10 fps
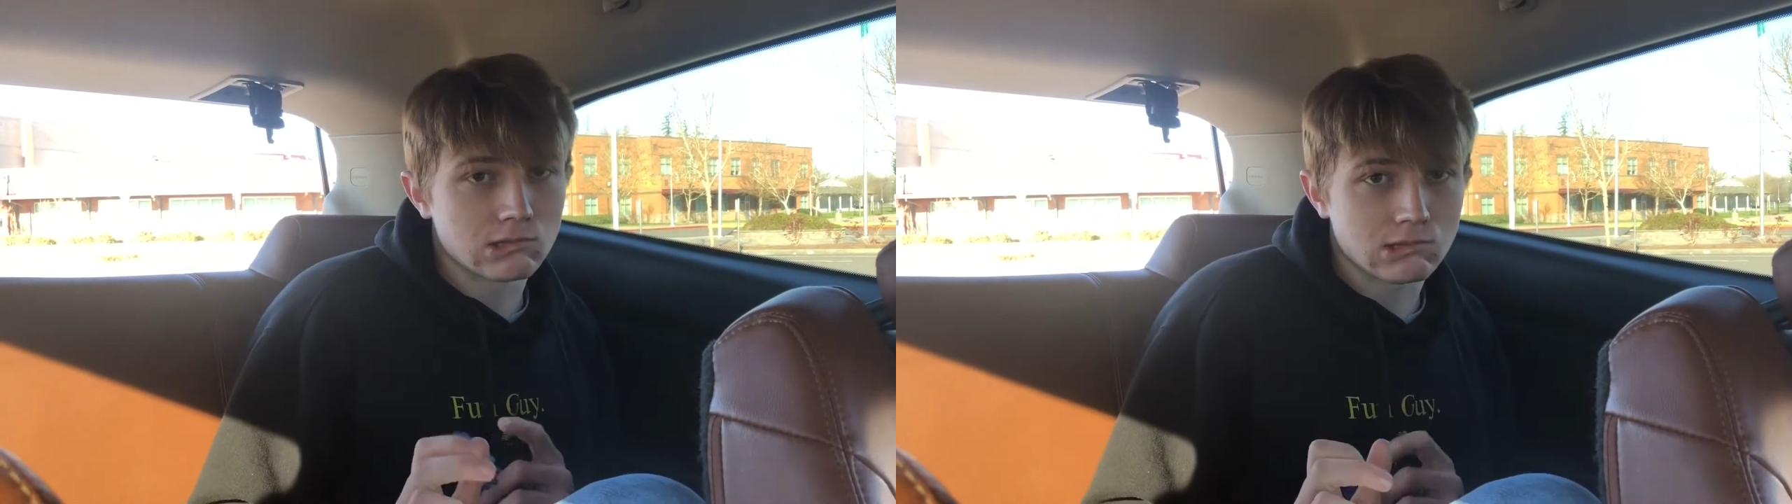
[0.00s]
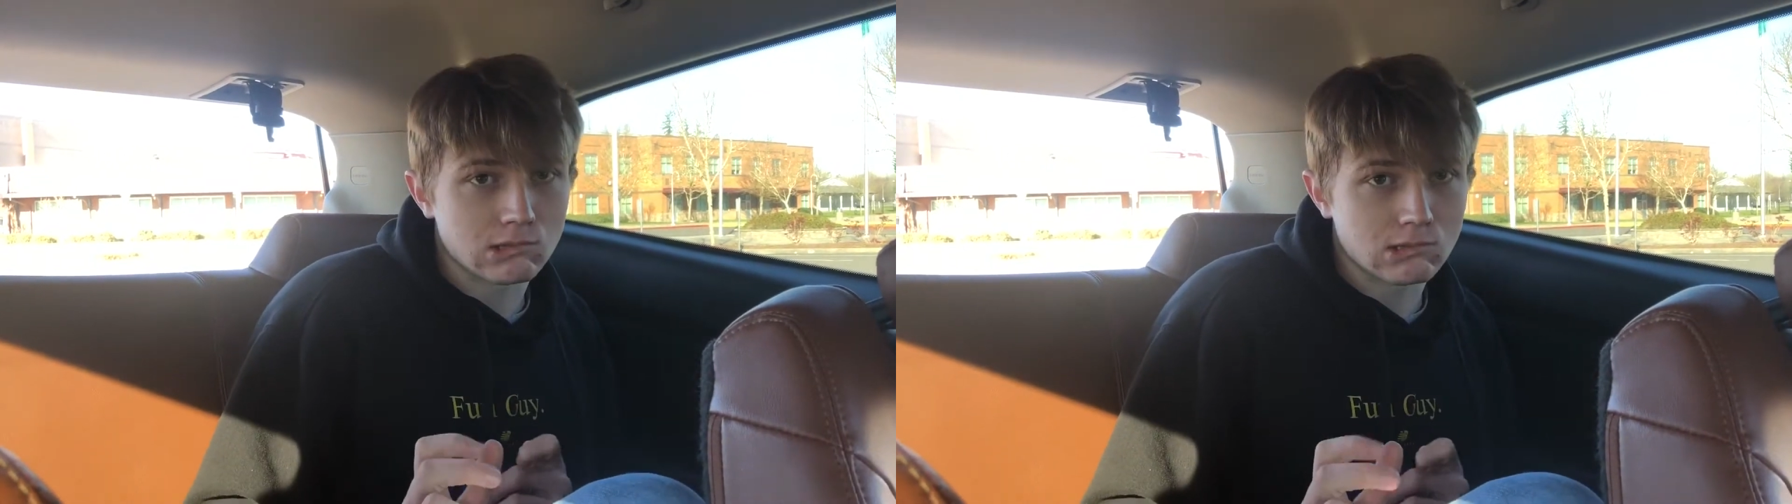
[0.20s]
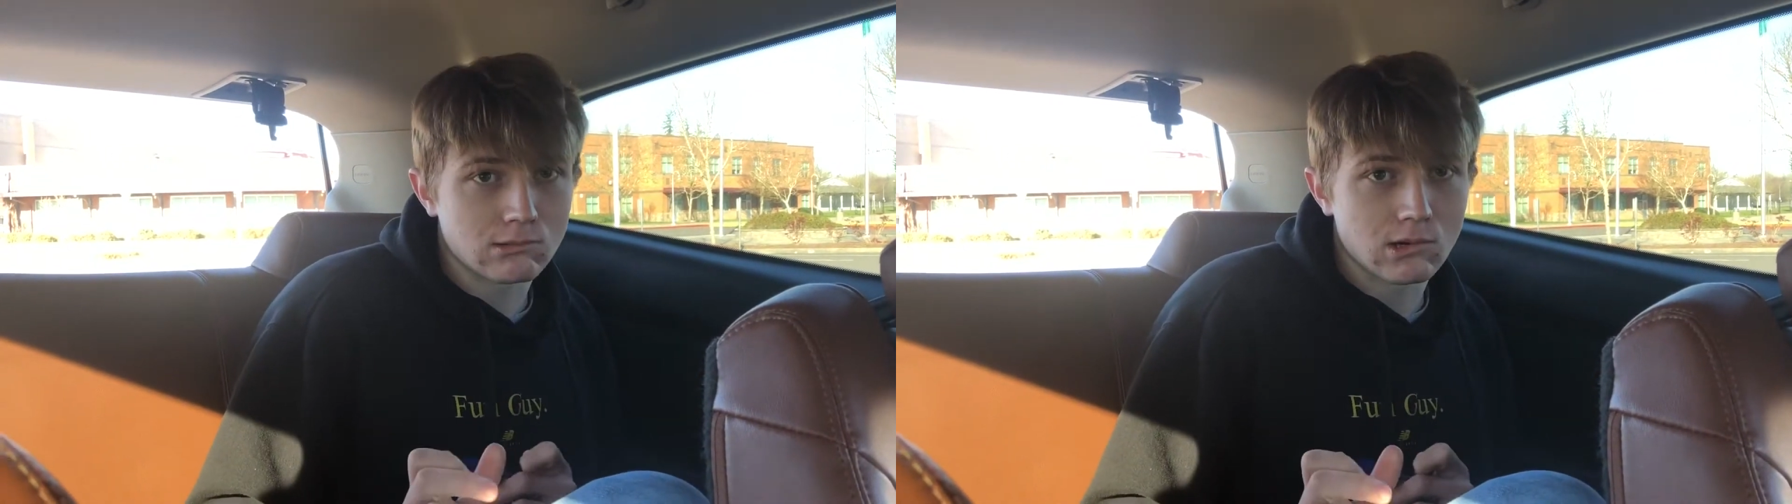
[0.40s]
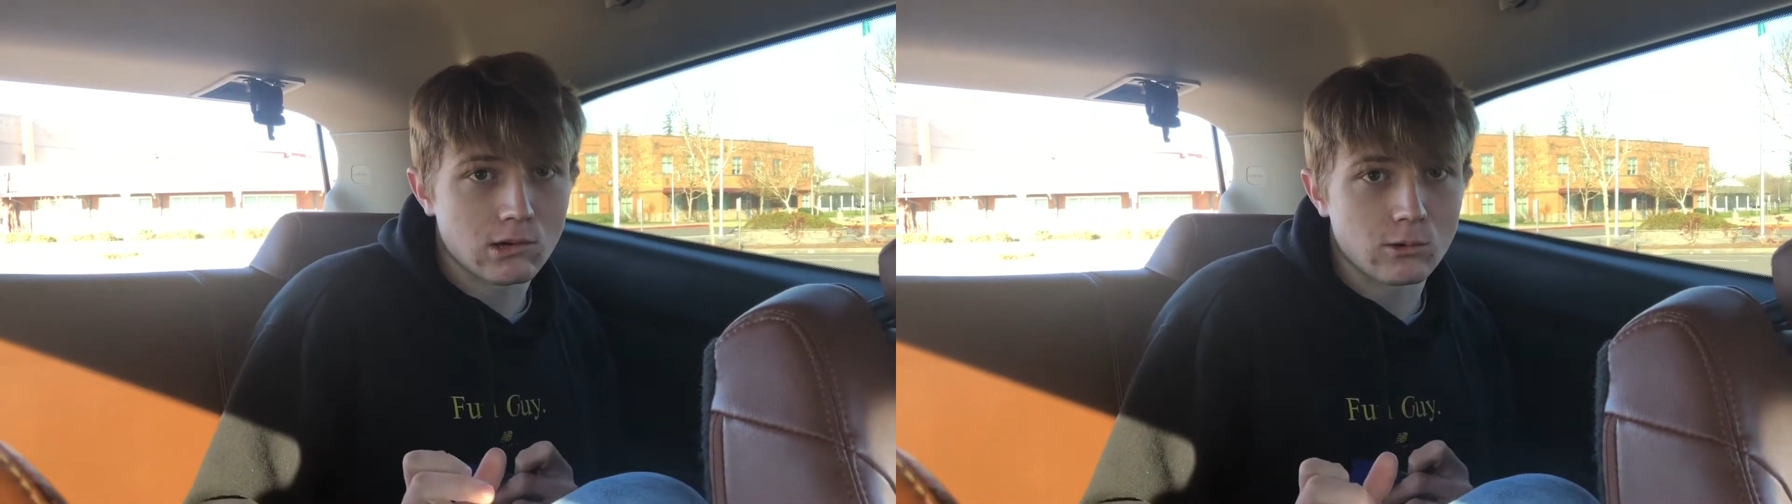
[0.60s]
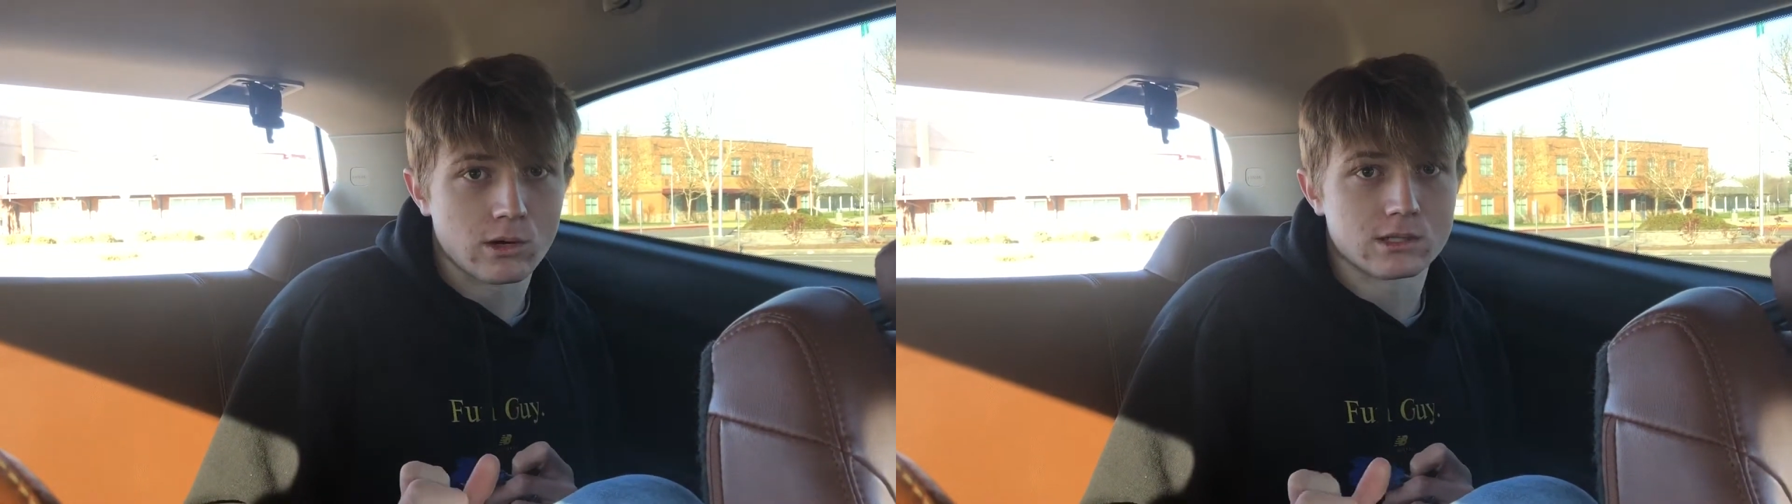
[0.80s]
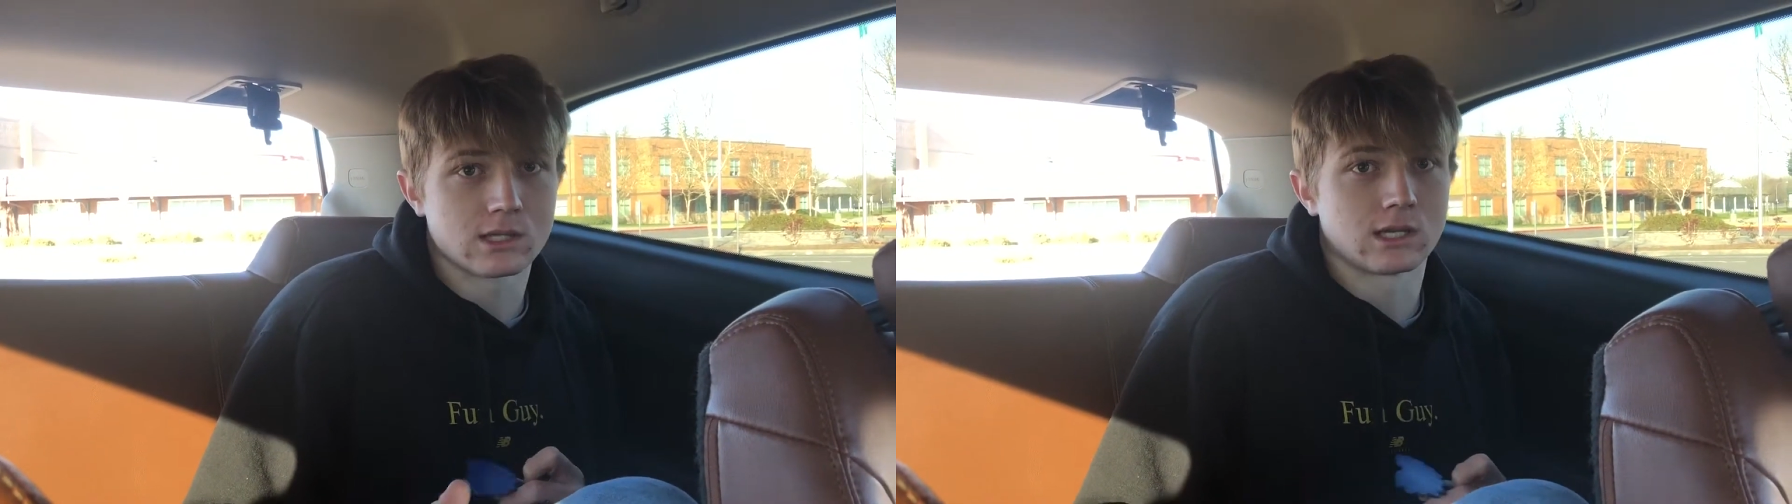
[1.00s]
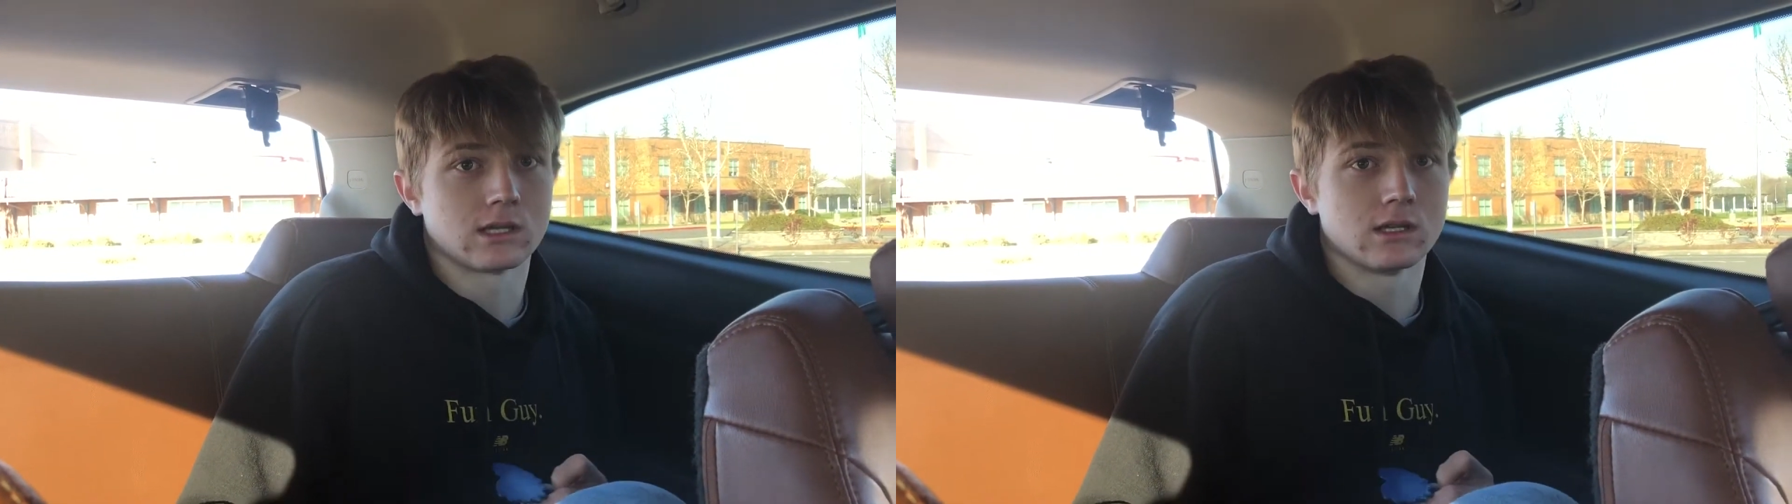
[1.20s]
third row, where it's like